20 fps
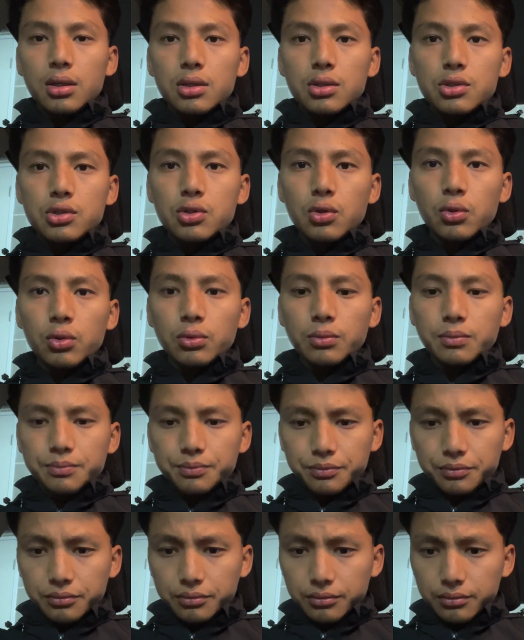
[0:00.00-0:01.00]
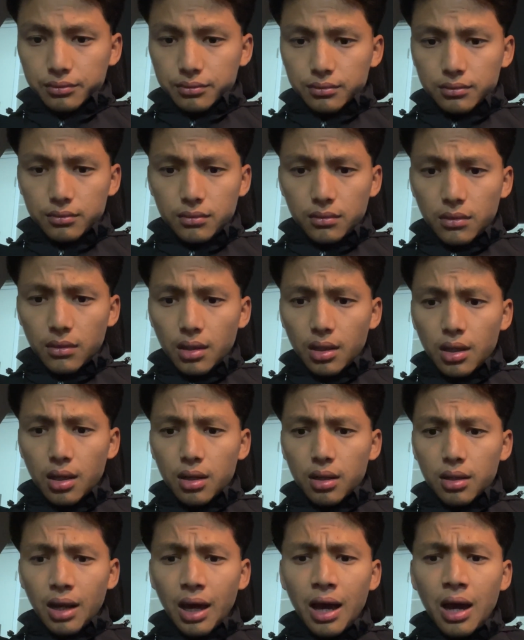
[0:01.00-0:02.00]
So
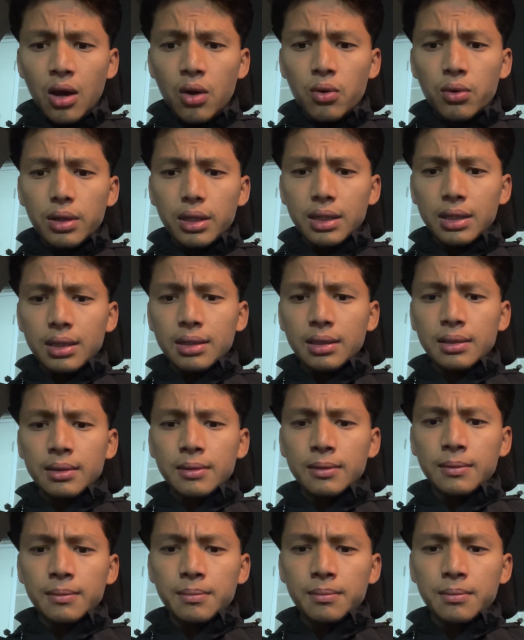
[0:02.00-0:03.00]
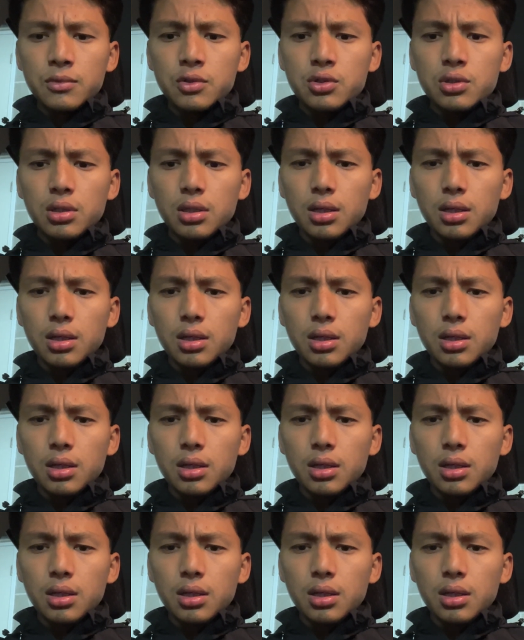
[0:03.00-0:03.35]
now in